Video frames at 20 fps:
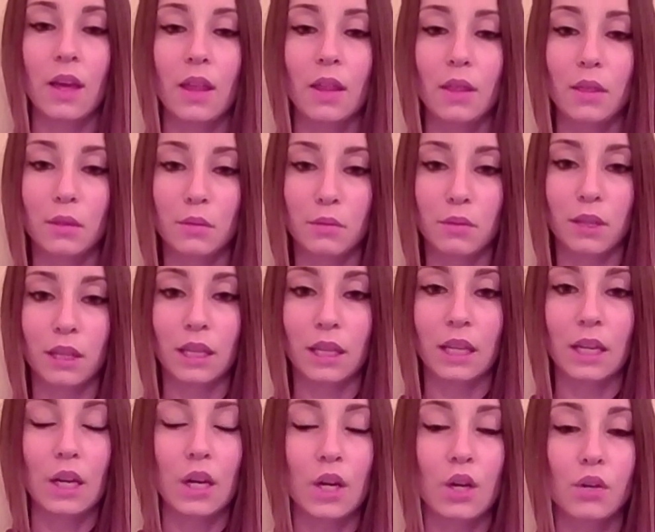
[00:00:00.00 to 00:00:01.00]
3.
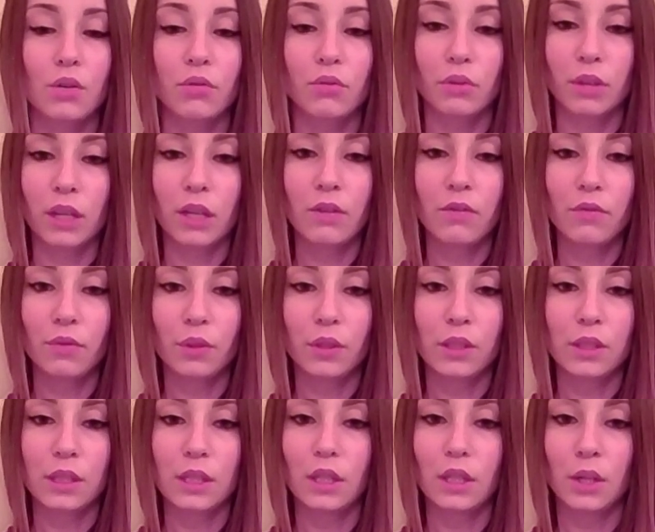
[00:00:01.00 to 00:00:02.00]

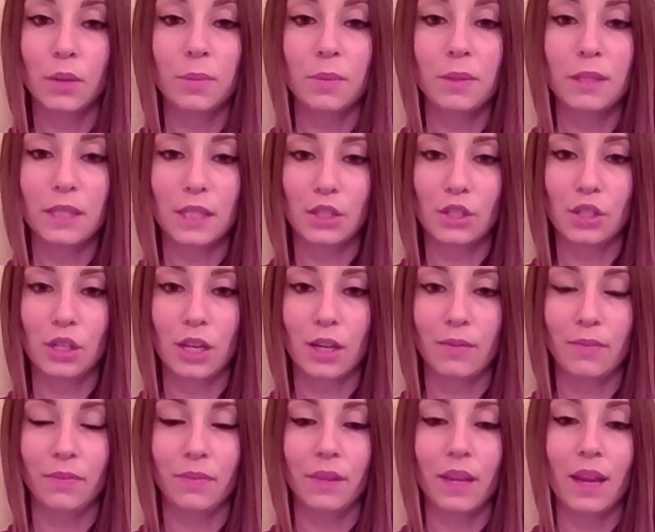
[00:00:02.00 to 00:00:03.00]
Reinforcing your position,
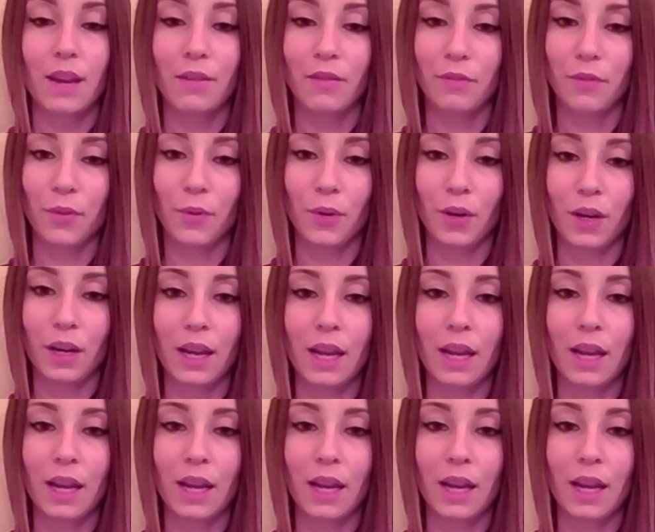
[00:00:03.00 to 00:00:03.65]
and 4.